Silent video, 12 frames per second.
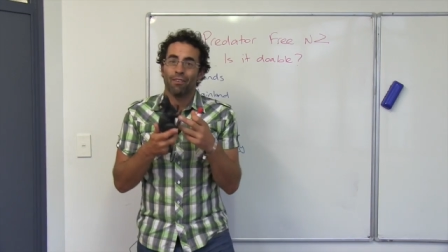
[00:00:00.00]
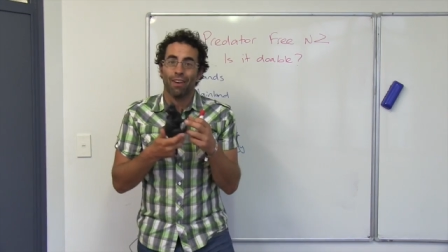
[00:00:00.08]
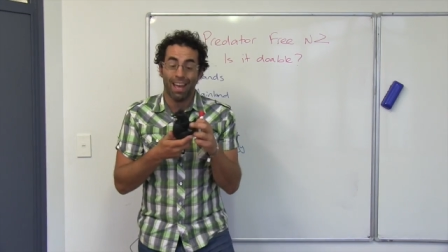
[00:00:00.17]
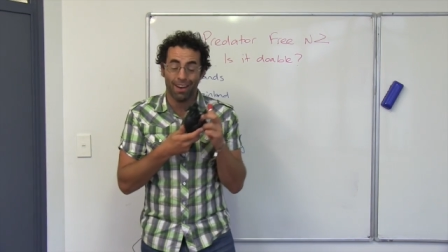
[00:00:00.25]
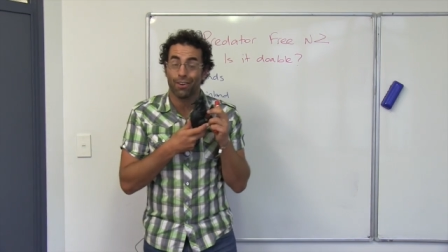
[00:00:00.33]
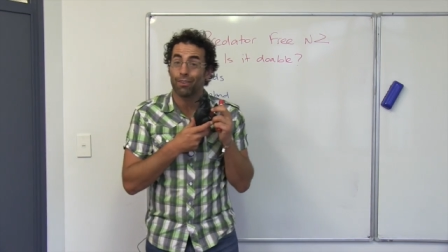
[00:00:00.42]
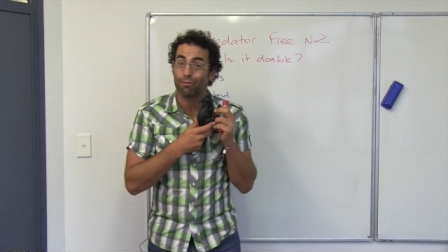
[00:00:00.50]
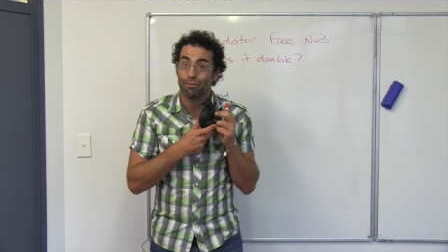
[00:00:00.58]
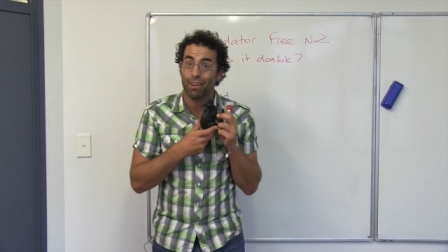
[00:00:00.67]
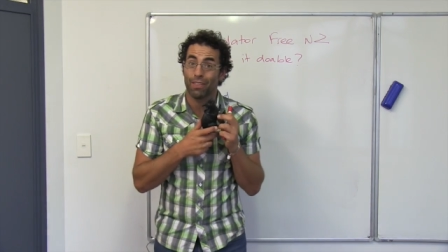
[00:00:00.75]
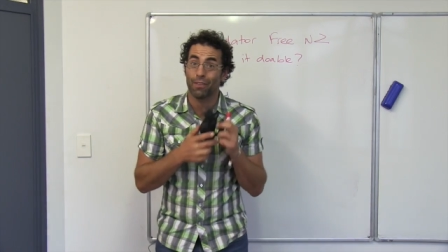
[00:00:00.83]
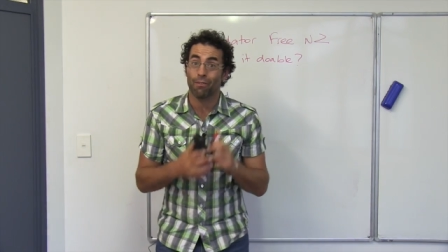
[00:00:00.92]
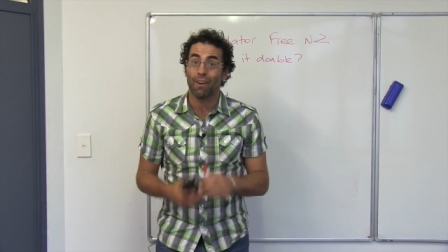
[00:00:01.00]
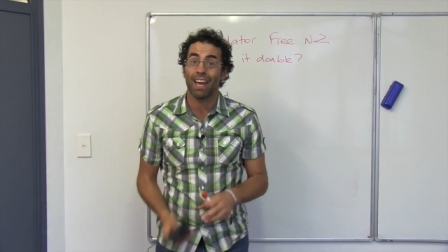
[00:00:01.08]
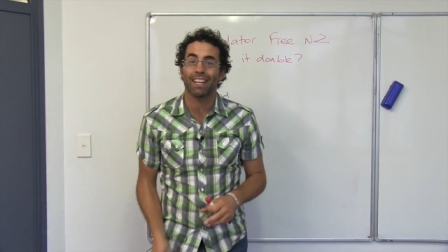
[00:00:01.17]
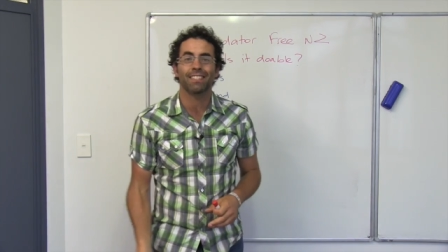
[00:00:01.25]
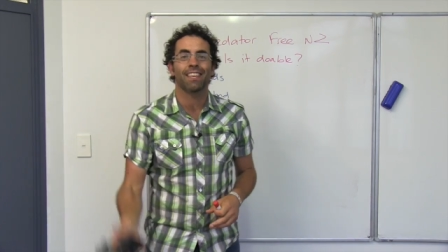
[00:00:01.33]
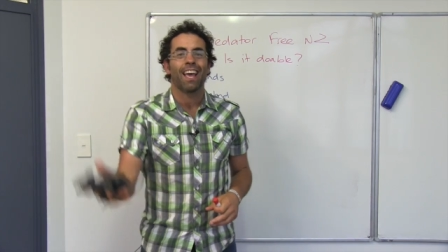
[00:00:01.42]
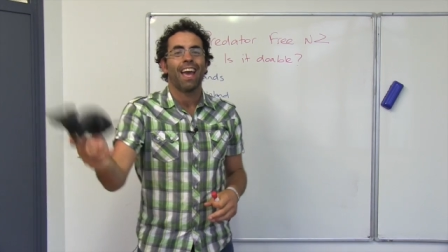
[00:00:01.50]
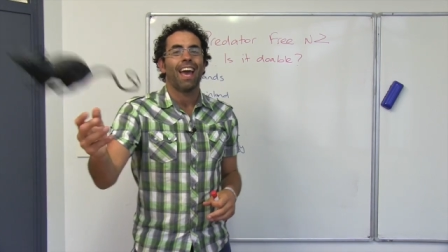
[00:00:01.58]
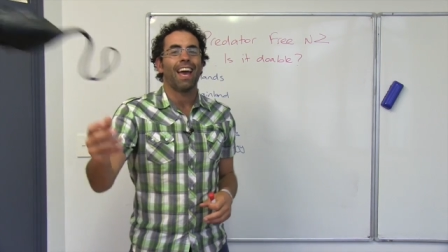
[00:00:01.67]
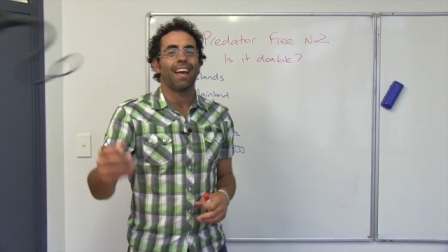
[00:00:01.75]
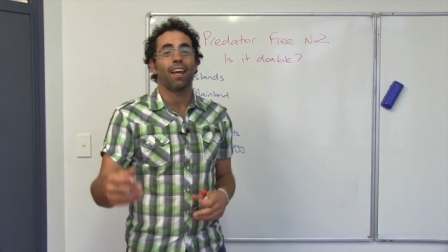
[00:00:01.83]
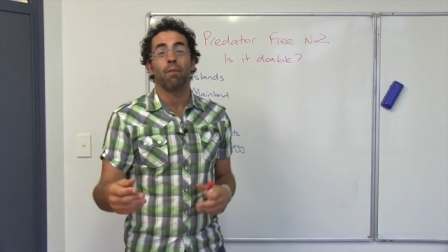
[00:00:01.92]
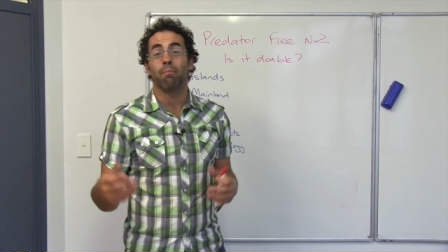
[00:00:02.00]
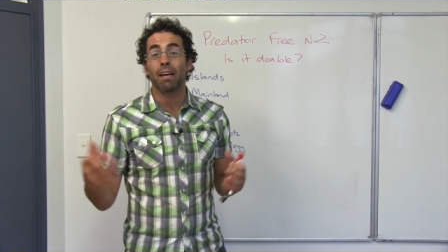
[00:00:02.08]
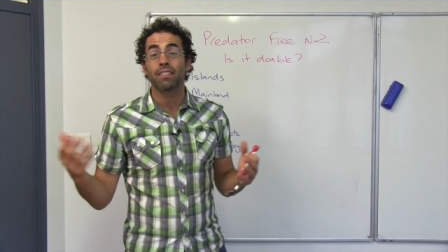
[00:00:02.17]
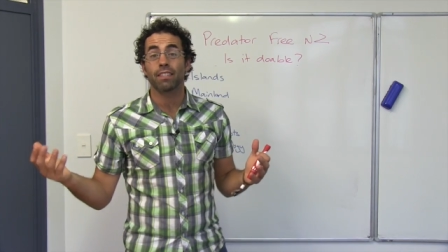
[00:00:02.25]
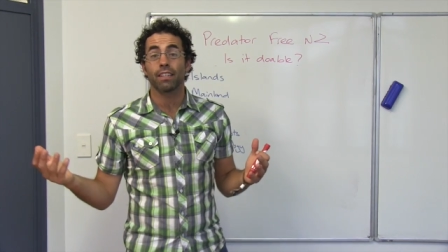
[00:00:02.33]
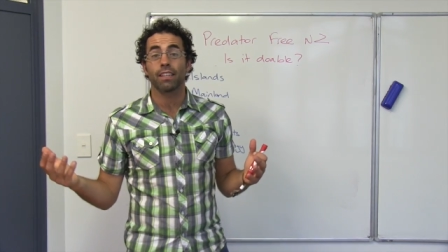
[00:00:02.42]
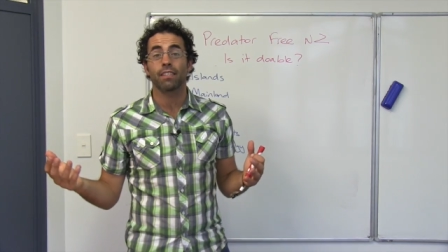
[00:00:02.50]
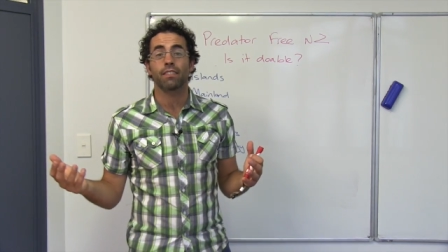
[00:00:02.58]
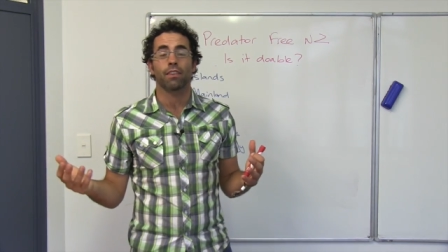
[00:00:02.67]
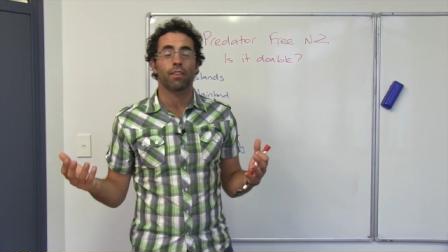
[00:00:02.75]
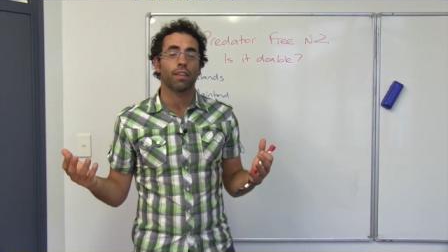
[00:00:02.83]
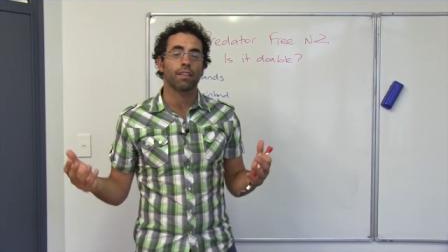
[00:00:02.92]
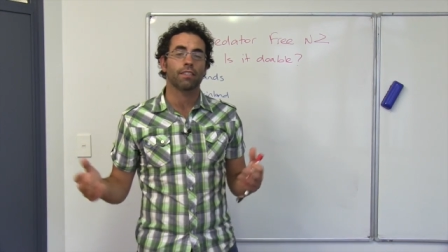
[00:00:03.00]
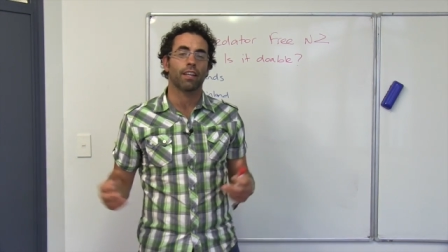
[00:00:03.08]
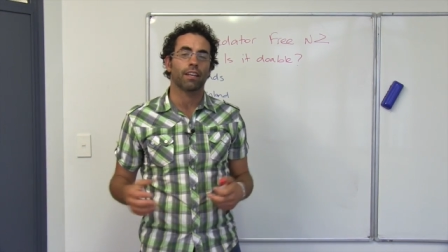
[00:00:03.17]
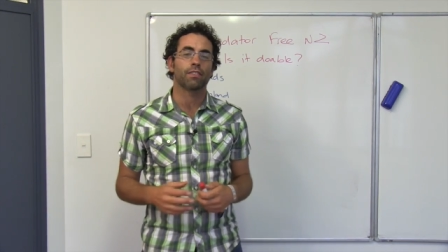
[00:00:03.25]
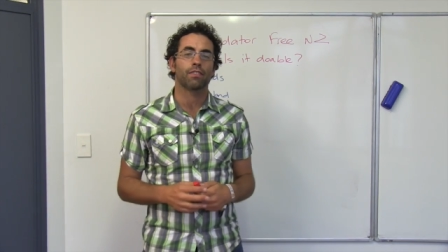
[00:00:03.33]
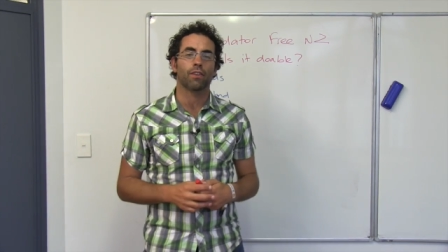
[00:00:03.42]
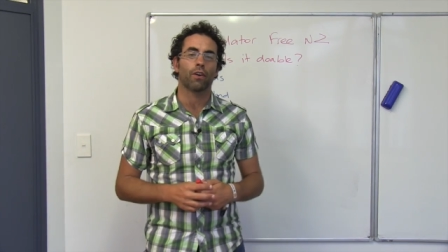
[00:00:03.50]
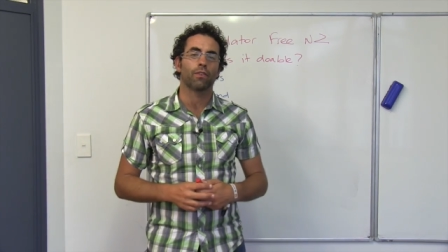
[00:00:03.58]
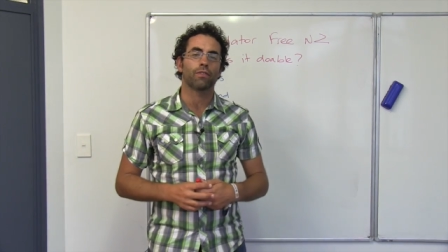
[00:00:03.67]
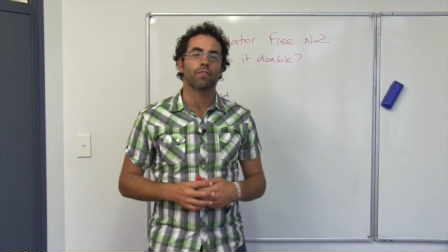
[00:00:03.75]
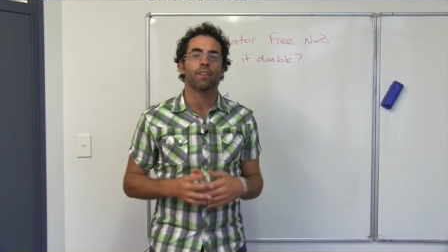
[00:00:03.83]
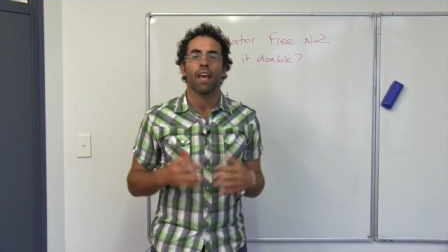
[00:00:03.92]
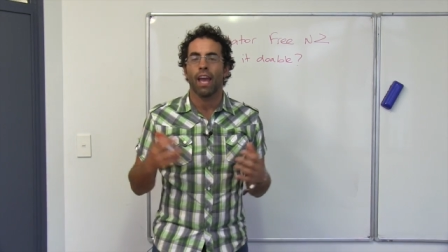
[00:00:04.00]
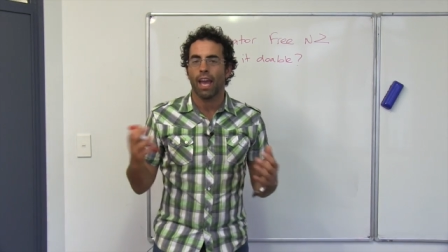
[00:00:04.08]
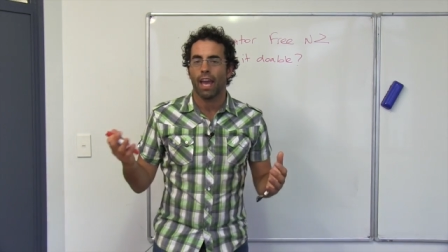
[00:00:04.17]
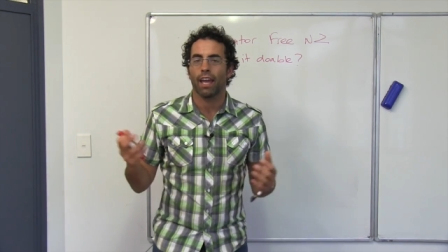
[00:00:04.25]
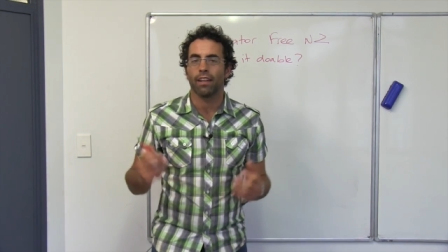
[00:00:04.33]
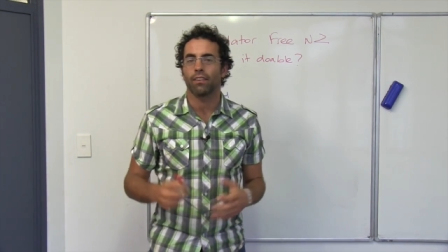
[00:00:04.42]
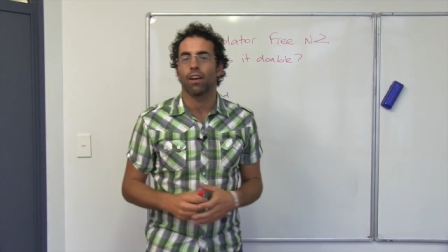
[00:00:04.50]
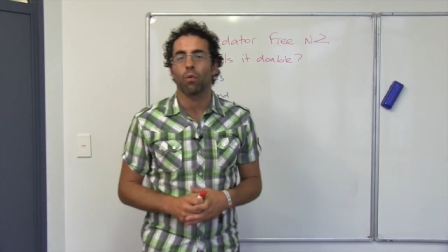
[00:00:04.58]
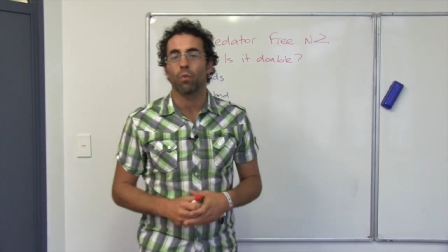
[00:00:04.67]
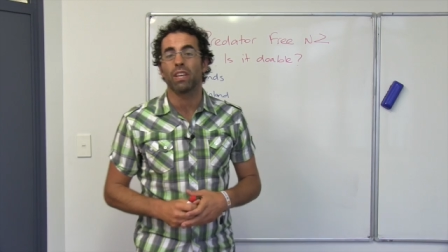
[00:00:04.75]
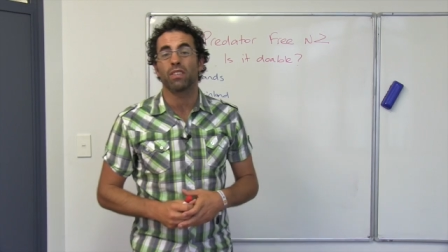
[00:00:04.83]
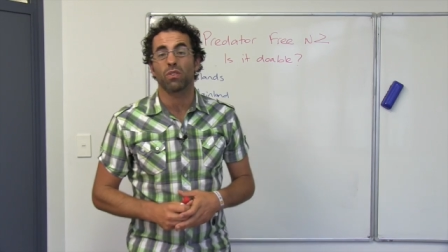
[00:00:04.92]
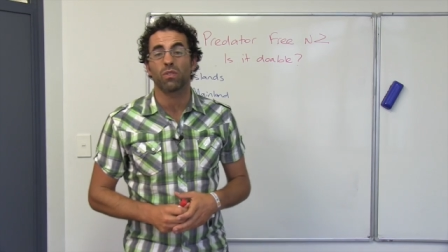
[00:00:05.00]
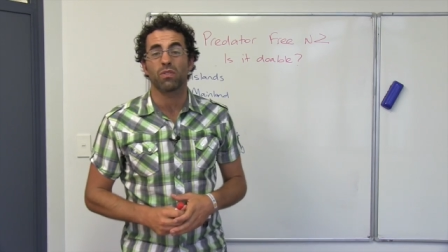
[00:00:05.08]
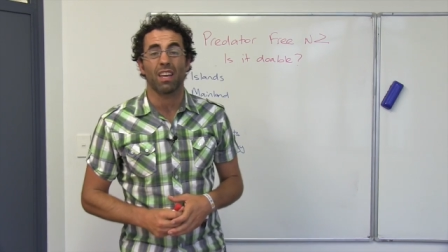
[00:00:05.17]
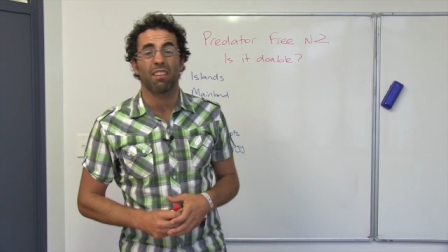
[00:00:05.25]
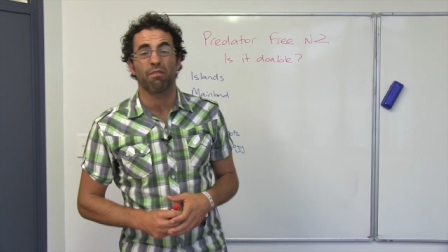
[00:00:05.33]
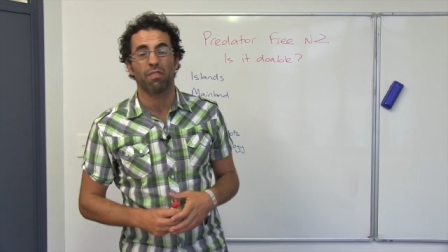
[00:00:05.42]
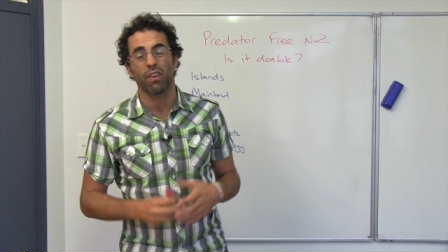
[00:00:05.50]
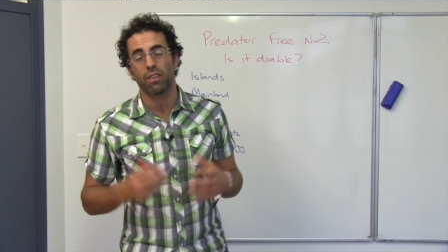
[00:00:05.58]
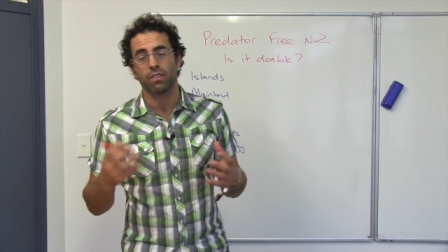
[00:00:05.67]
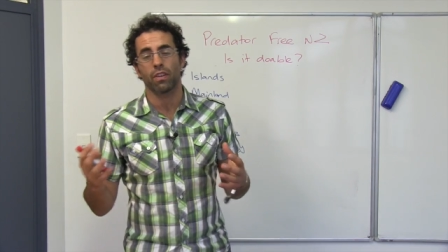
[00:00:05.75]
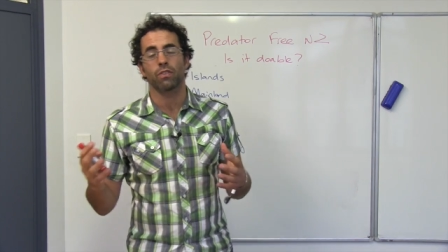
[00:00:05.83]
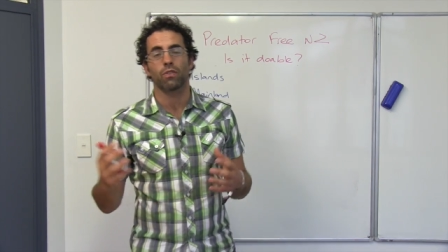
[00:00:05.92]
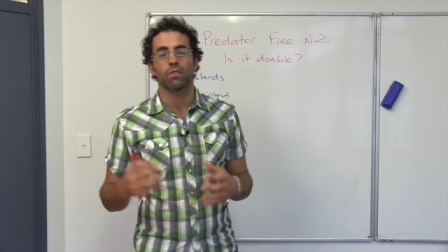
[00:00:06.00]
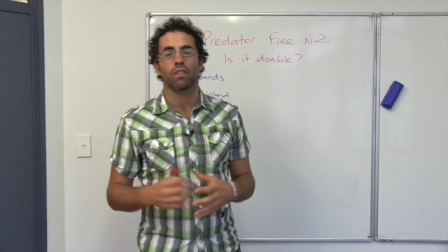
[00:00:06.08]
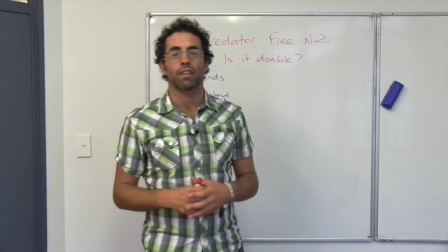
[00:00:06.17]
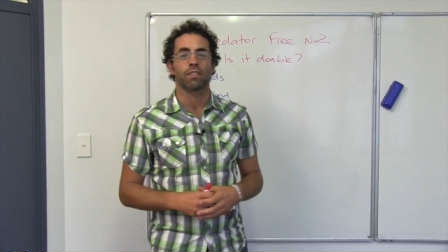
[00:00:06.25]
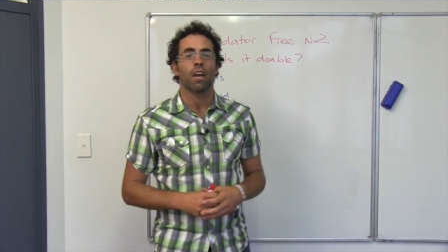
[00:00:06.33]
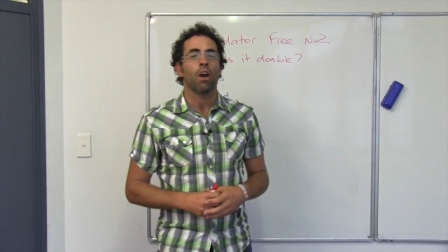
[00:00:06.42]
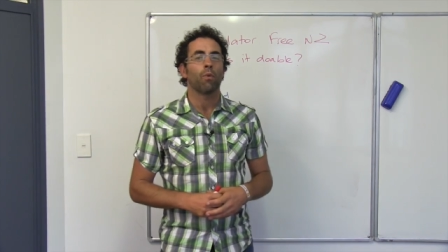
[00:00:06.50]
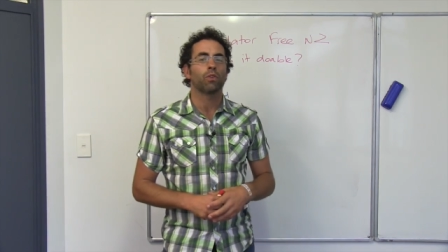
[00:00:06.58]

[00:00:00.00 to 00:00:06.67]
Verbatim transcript: our good friend the rats, mustelids, so things like stoats, and weasels and ferrets, those sorts of things.